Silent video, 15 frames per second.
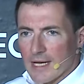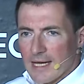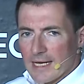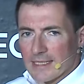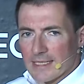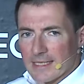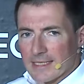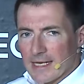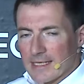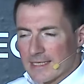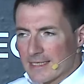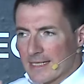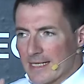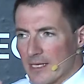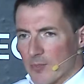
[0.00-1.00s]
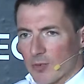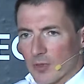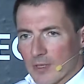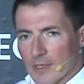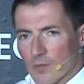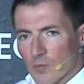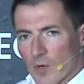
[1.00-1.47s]
It's
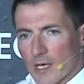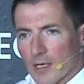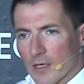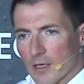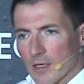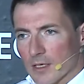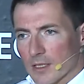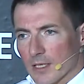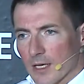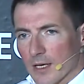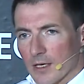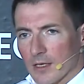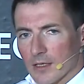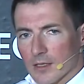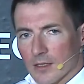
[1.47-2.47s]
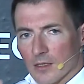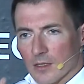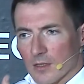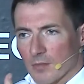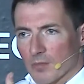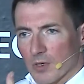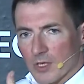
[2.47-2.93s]
deliberately written as
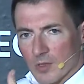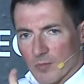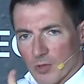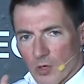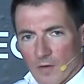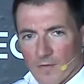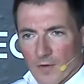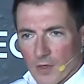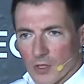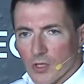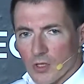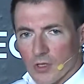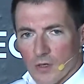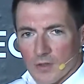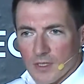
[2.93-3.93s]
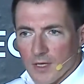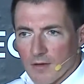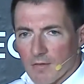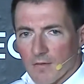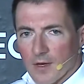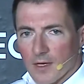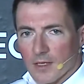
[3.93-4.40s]
a pure function, no side
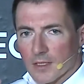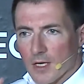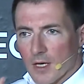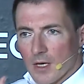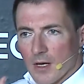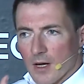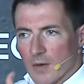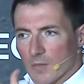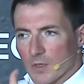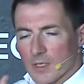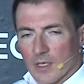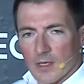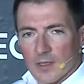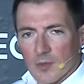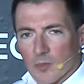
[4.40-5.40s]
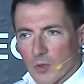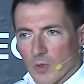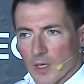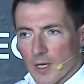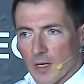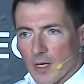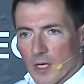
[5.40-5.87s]
effects, returns a
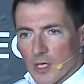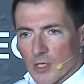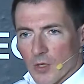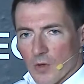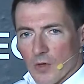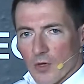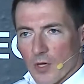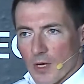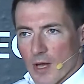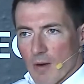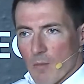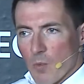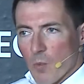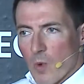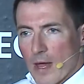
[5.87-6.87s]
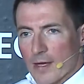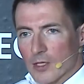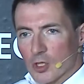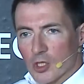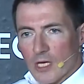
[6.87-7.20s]
Boolean, so that when